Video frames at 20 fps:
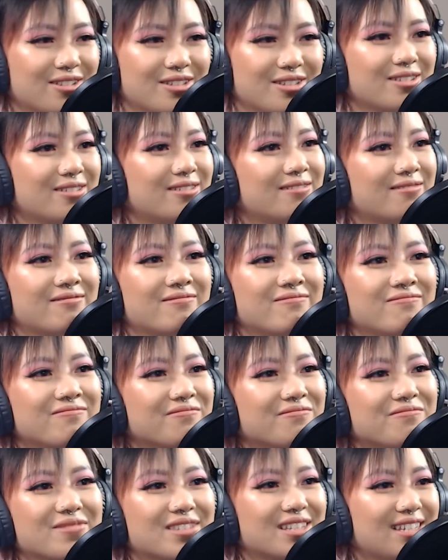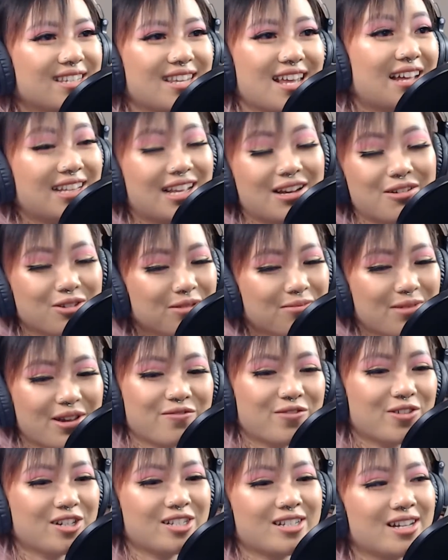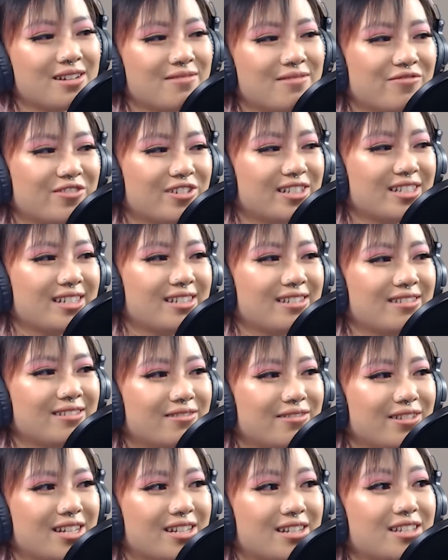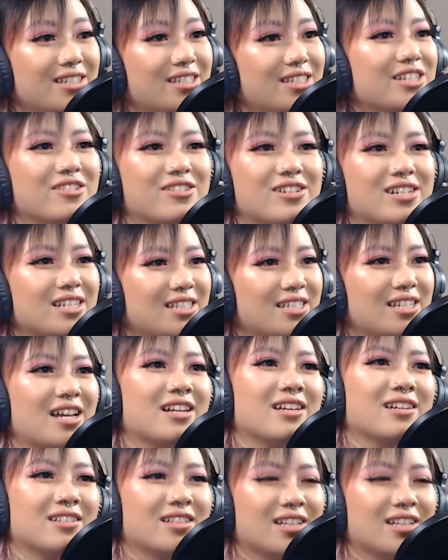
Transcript: So, yeah, that was my first time really in a serious setting like